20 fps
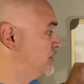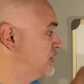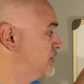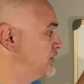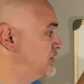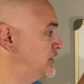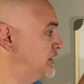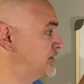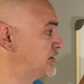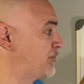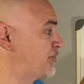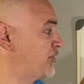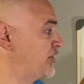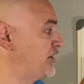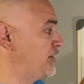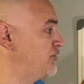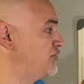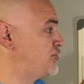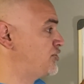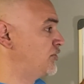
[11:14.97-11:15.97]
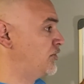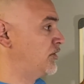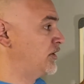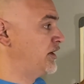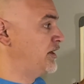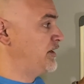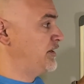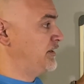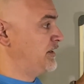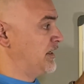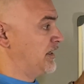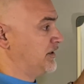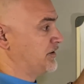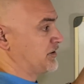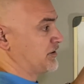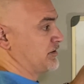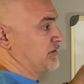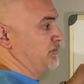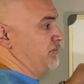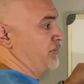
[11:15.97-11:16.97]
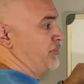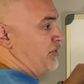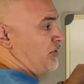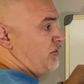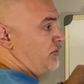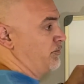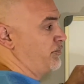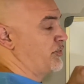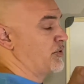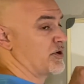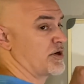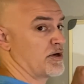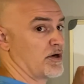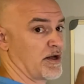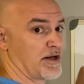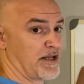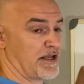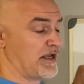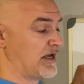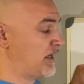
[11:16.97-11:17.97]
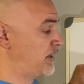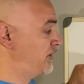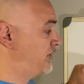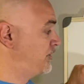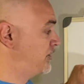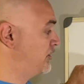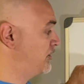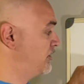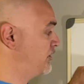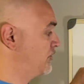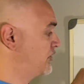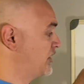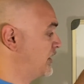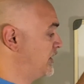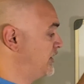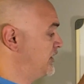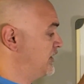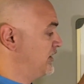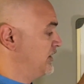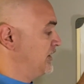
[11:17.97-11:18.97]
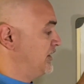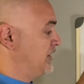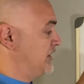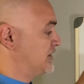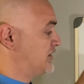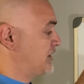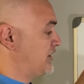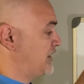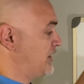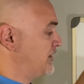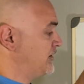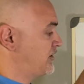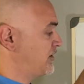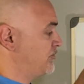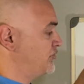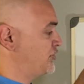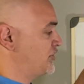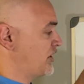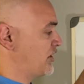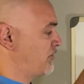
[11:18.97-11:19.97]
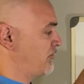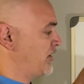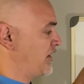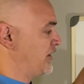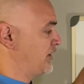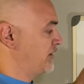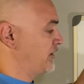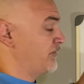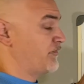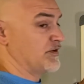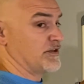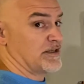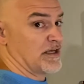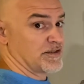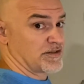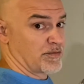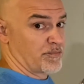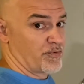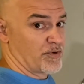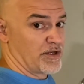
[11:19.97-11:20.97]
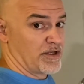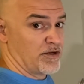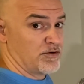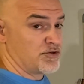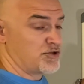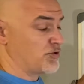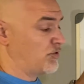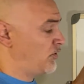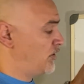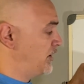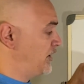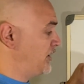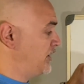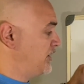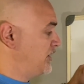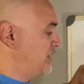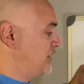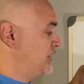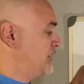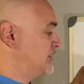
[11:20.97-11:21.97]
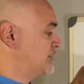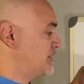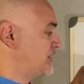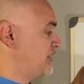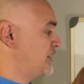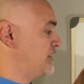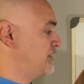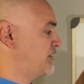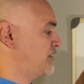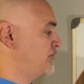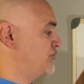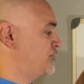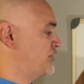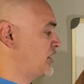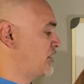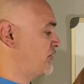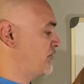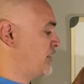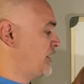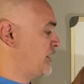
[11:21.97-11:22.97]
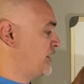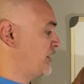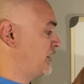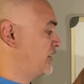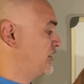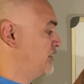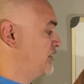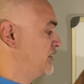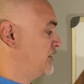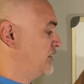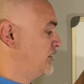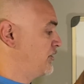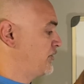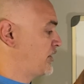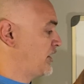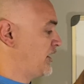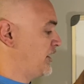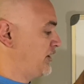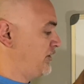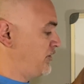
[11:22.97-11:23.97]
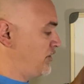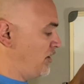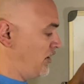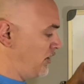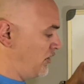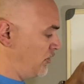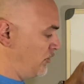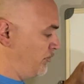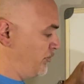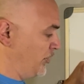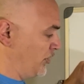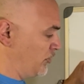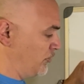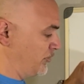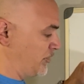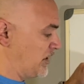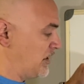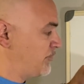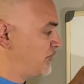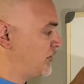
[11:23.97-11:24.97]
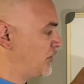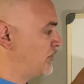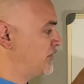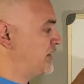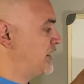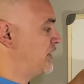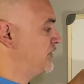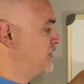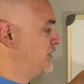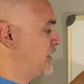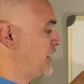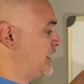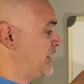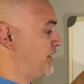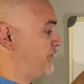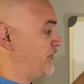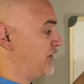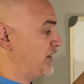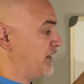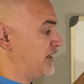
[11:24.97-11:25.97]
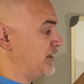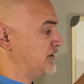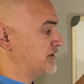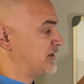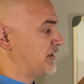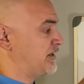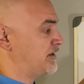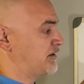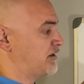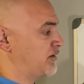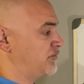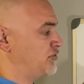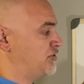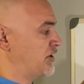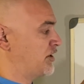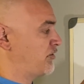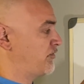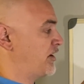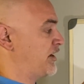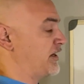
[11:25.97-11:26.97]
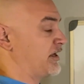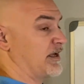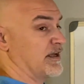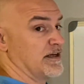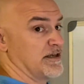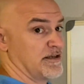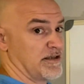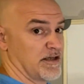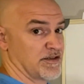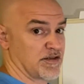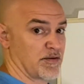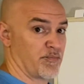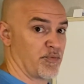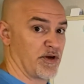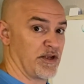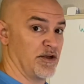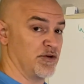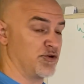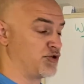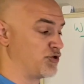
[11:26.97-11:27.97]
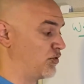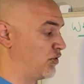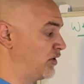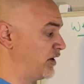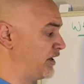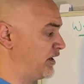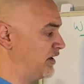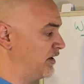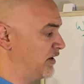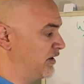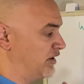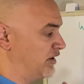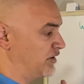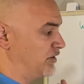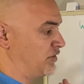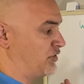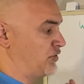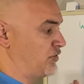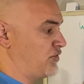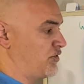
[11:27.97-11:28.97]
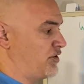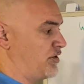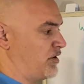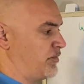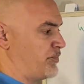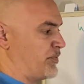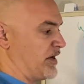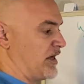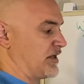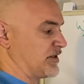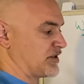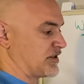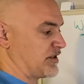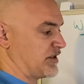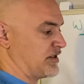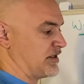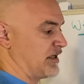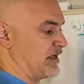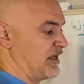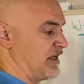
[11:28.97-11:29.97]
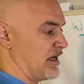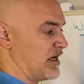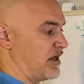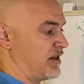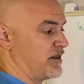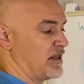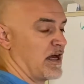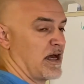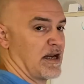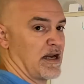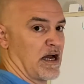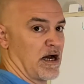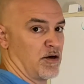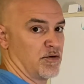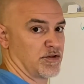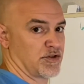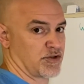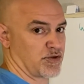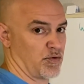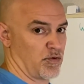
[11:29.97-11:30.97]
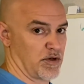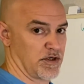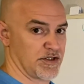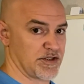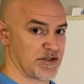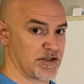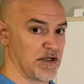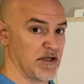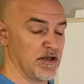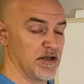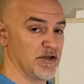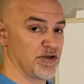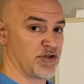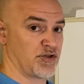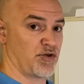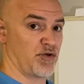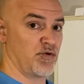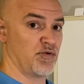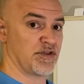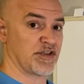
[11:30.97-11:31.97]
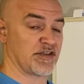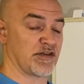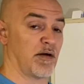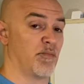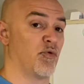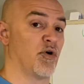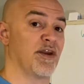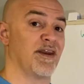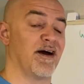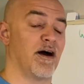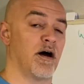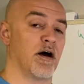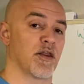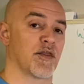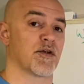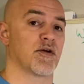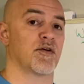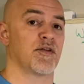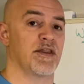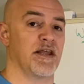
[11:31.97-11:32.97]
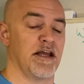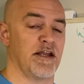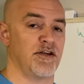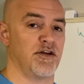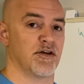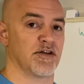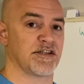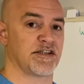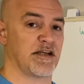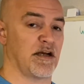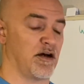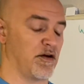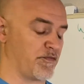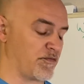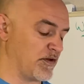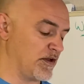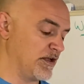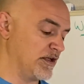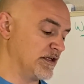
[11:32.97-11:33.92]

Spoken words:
Does it bring you joy? Yes. Boom, put it on a calendar. Okay. Is it income generating? If it doesn't bring you joy, is it income generating? Okay, no, boom, keep going down the line. If it is income generating and it doesn't bring you joy, do your best to get that outsourced to someone other than yourself.